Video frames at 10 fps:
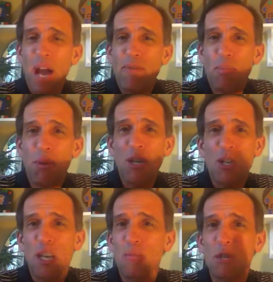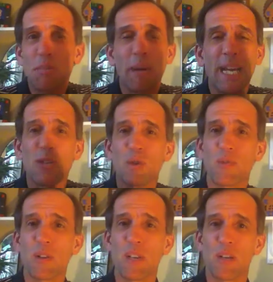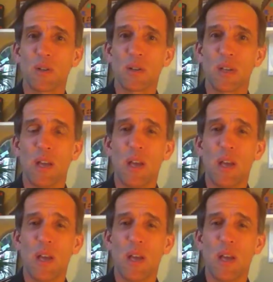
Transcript: I've appreciated and respected you for years.